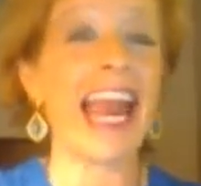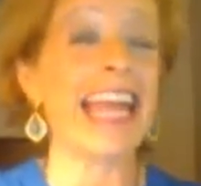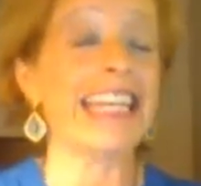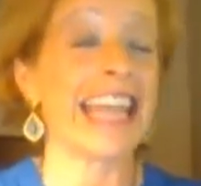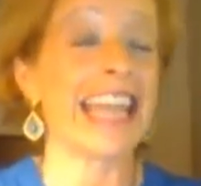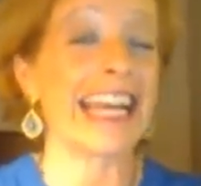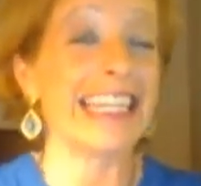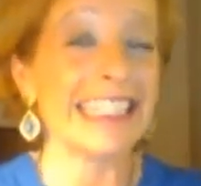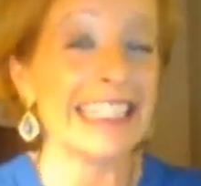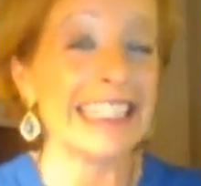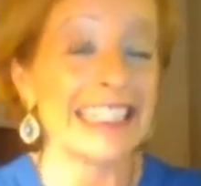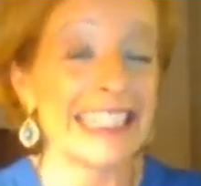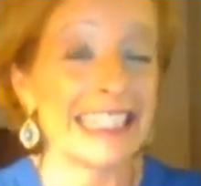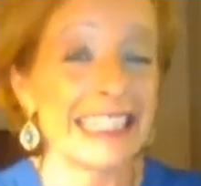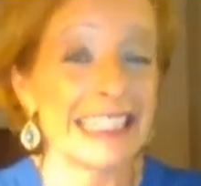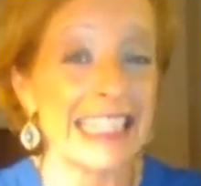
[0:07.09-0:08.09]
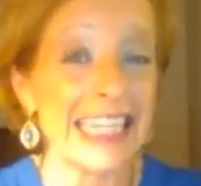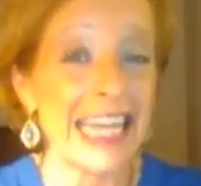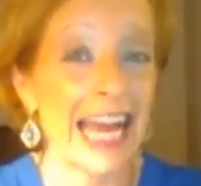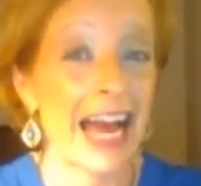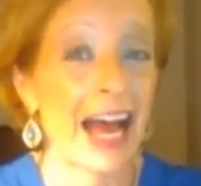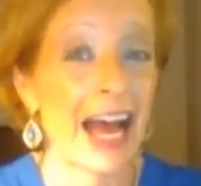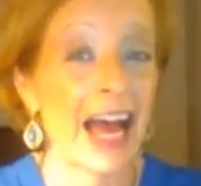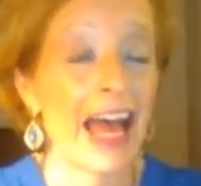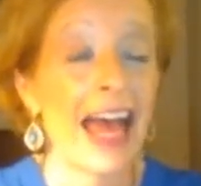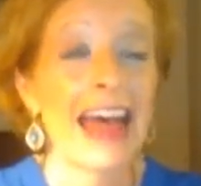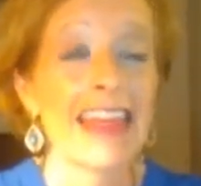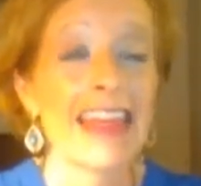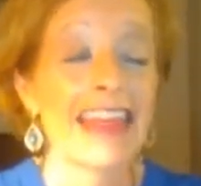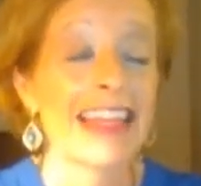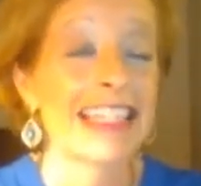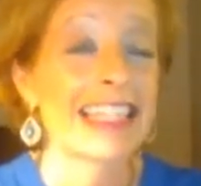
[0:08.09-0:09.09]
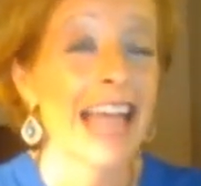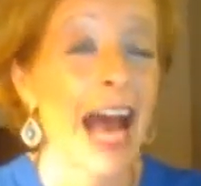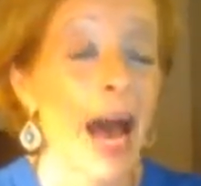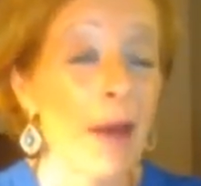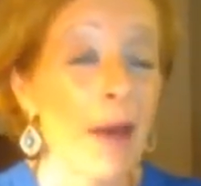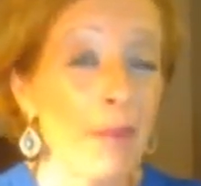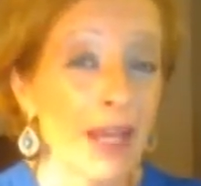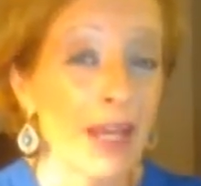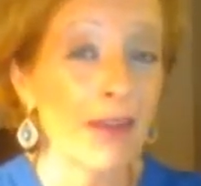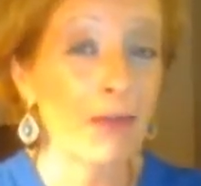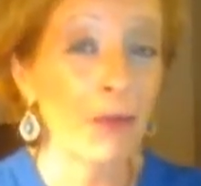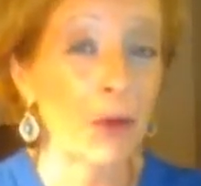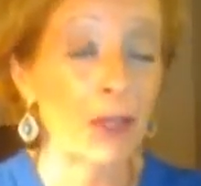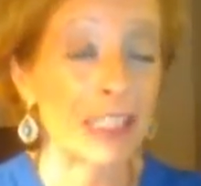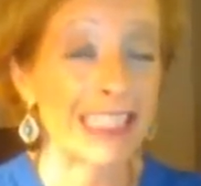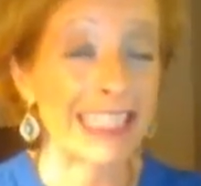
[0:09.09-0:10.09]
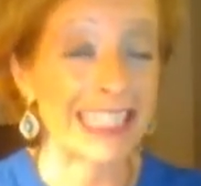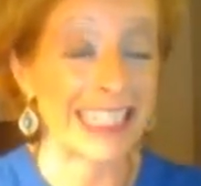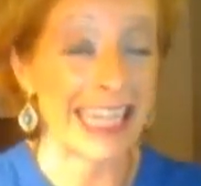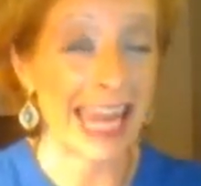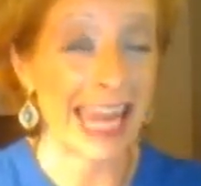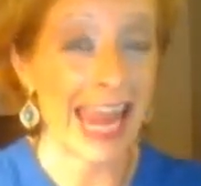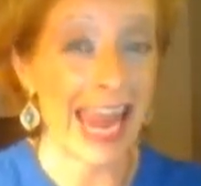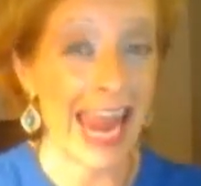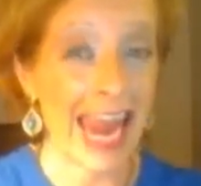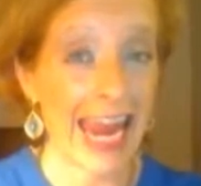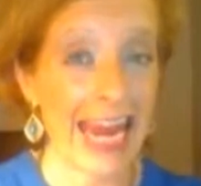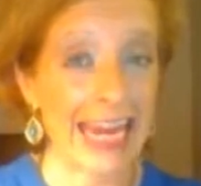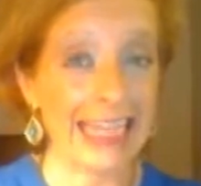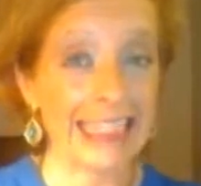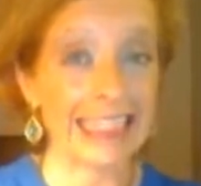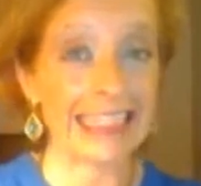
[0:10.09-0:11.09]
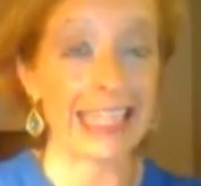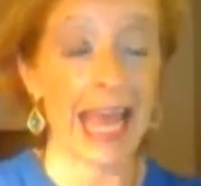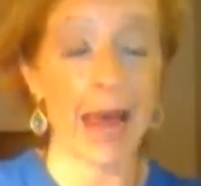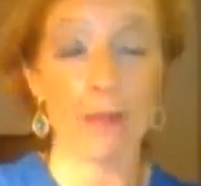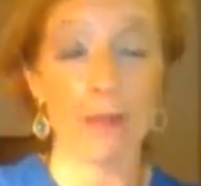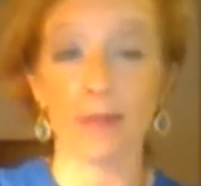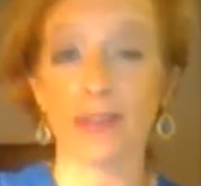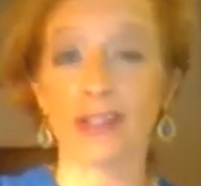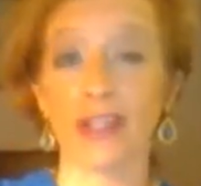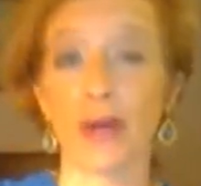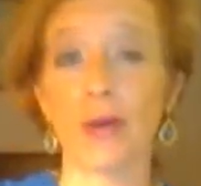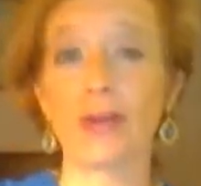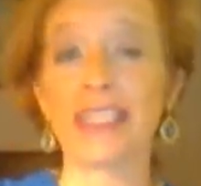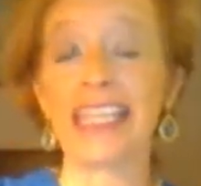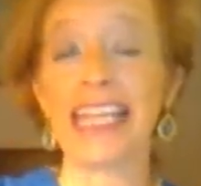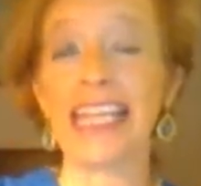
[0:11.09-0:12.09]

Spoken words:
Hey, nice to see ya. The topic for today's episode